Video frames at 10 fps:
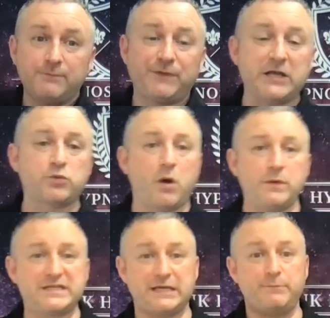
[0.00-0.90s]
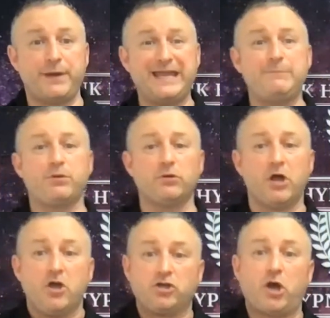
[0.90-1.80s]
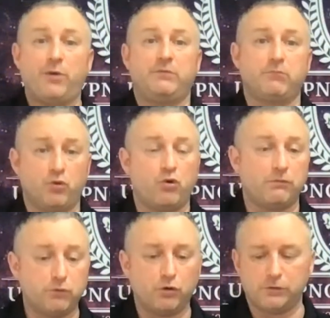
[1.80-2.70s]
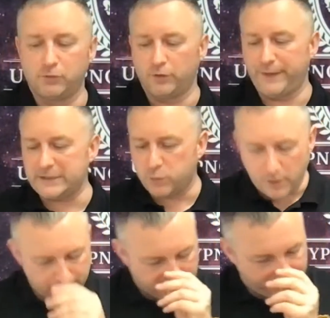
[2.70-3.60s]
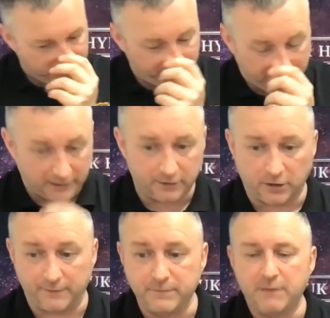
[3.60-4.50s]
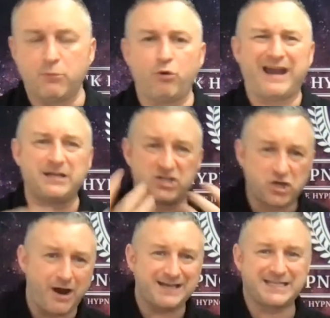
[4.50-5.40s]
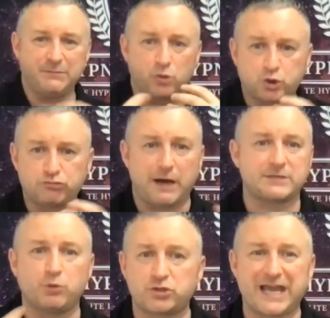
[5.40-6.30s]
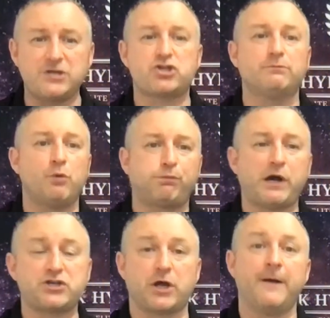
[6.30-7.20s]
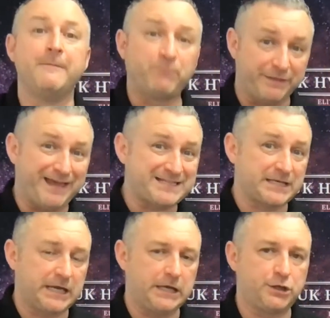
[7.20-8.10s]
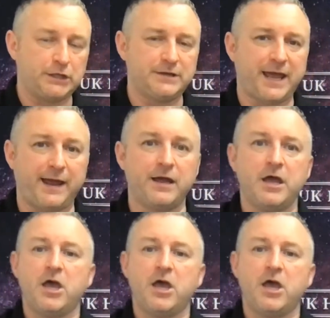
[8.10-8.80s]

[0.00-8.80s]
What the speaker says: That's why we see people going more and more and more. And that's why feeling like more anxiety, more stress, more tension, more pressure. And that's the key thing there.